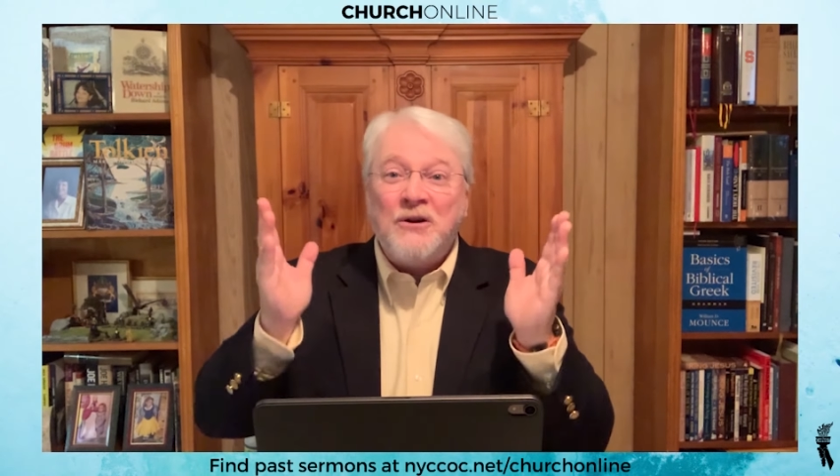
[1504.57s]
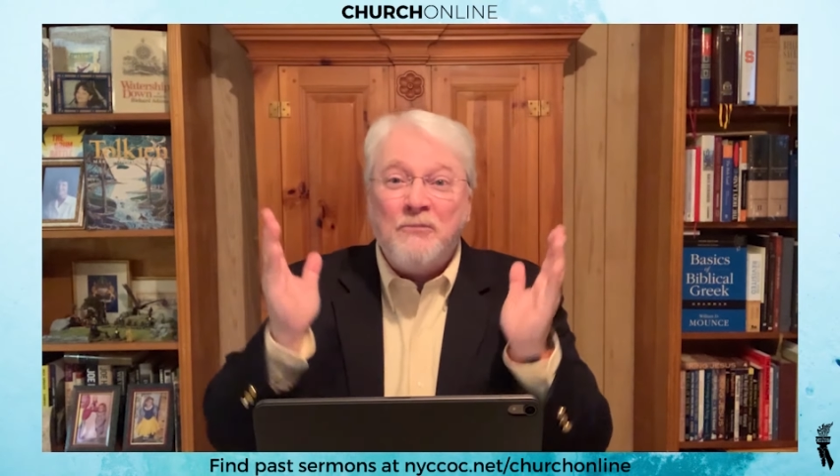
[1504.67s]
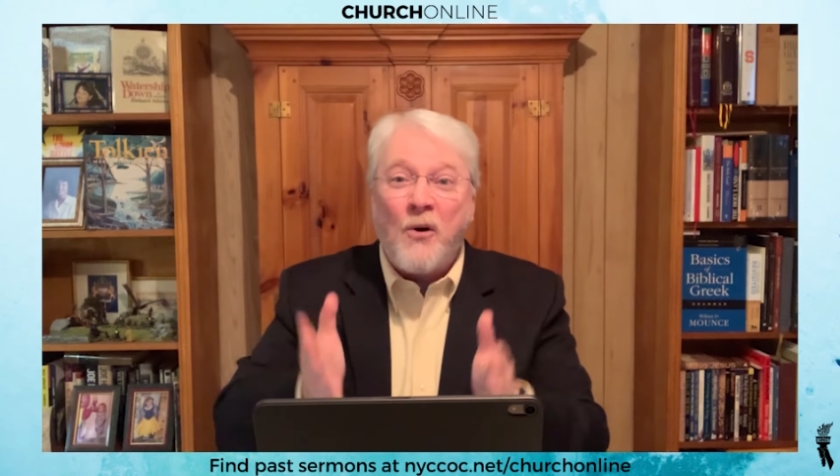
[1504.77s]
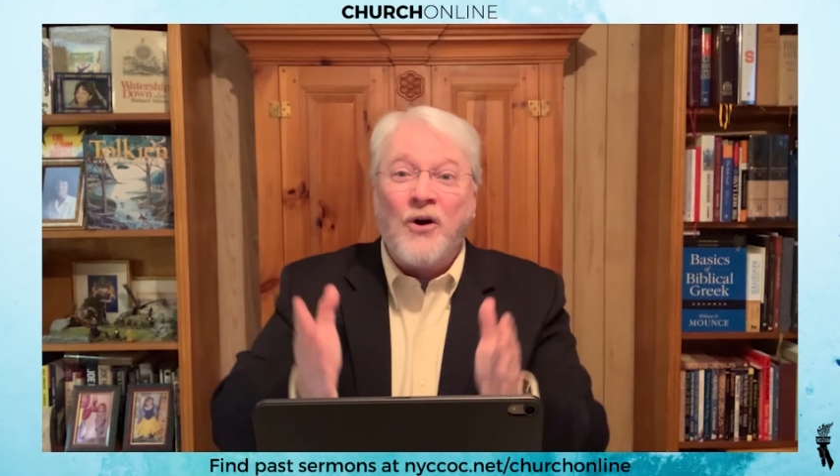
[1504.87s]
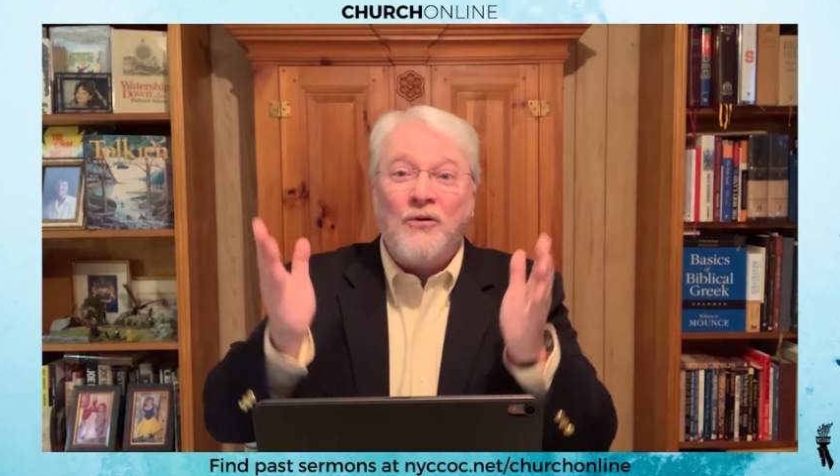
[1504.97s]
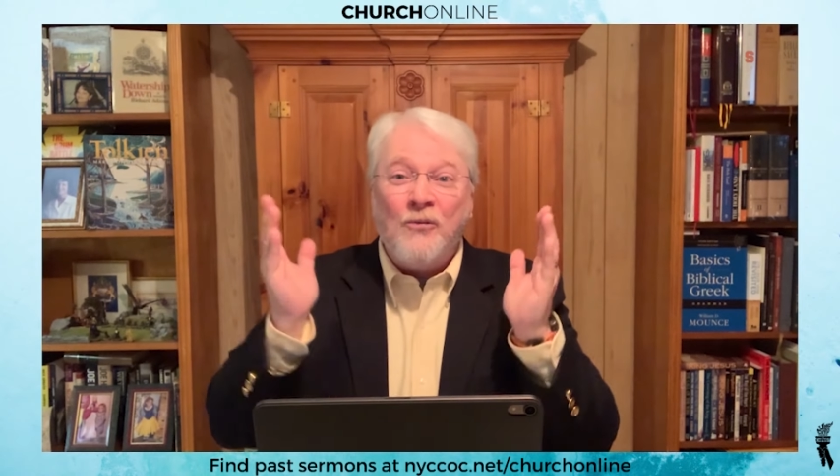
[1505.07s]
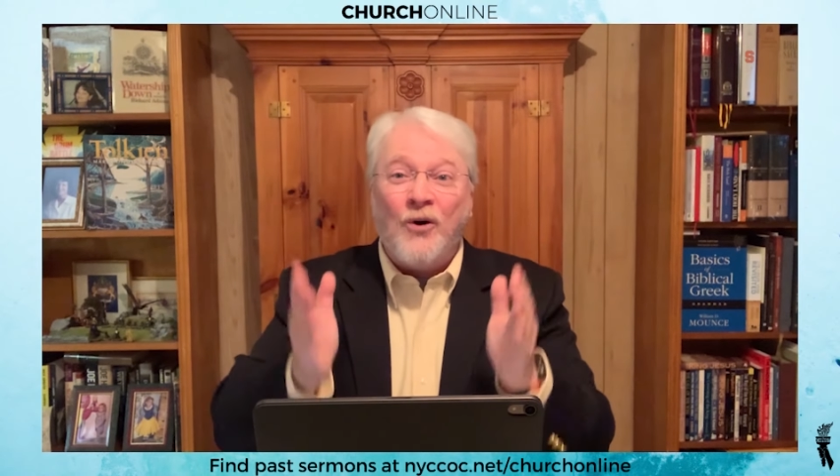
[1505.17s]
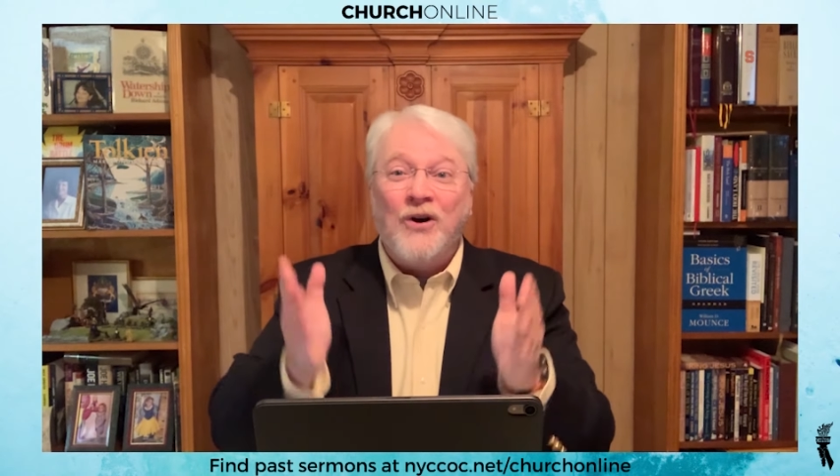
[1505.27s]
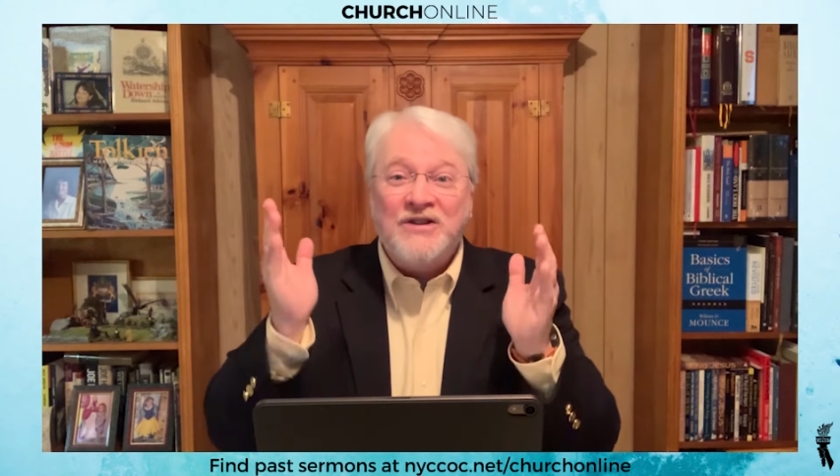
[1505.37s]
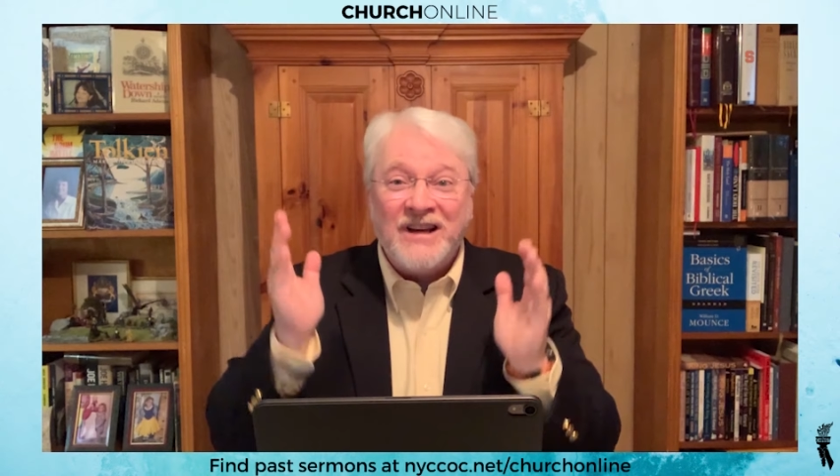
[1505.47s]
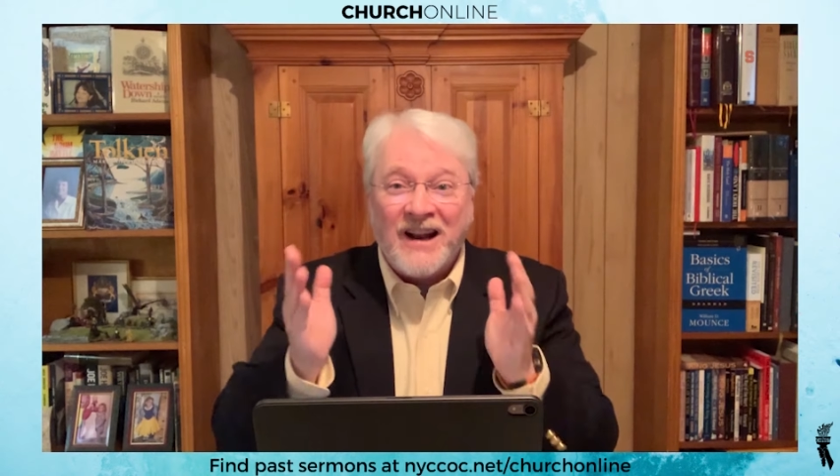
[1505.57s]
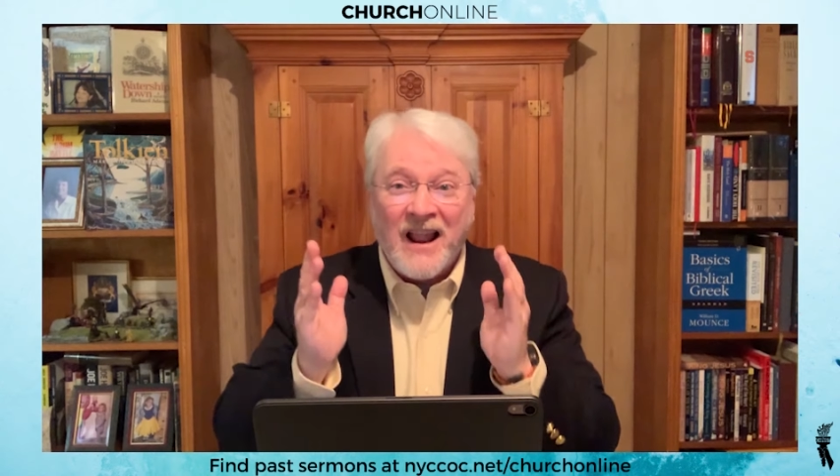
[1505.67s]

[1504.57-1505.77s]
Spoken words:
important words in